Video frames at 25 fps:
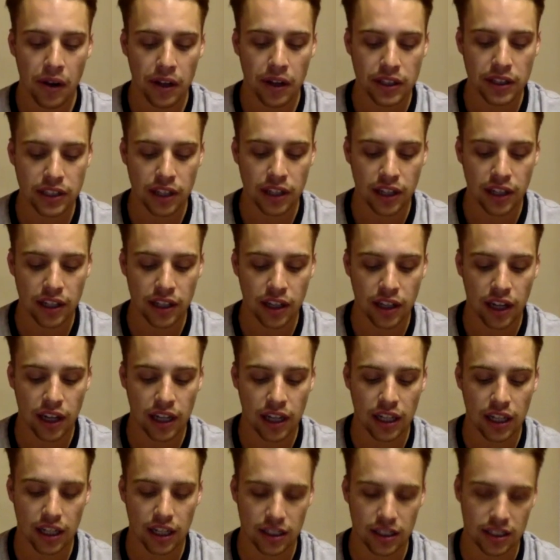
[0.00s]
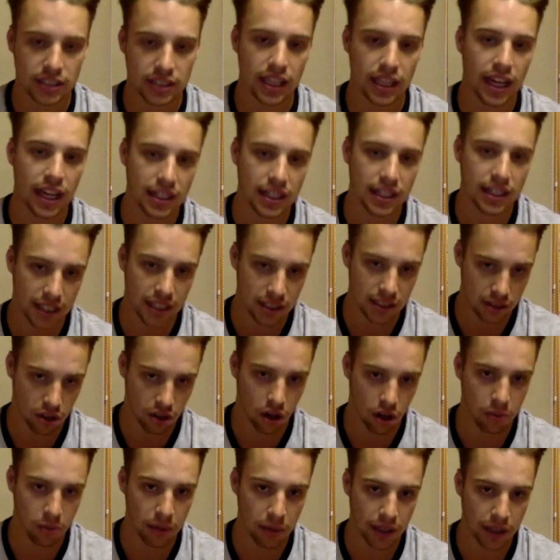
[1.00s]
it's like I can understand his
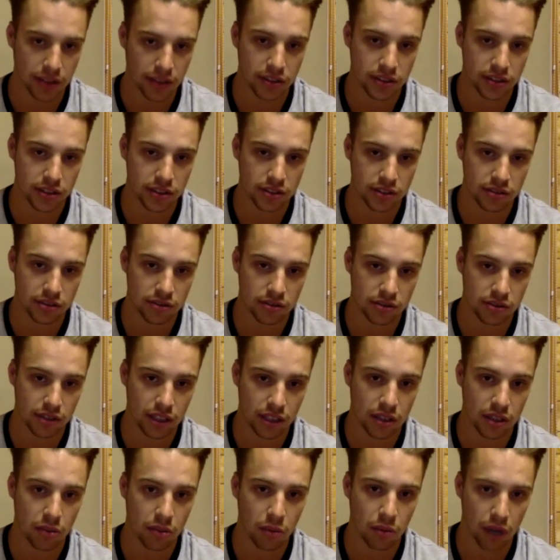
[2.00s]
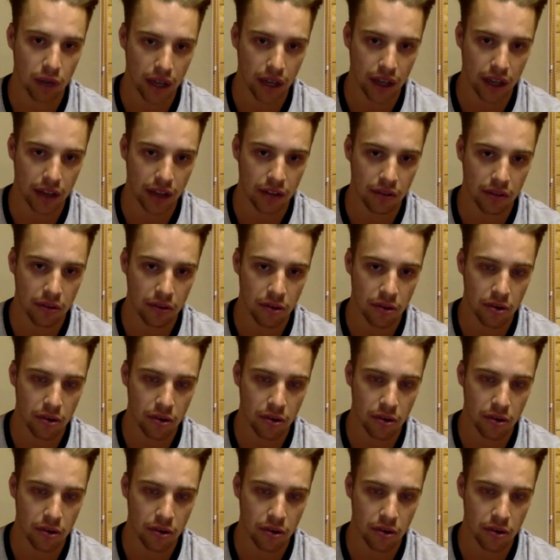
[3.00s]
comments in a way,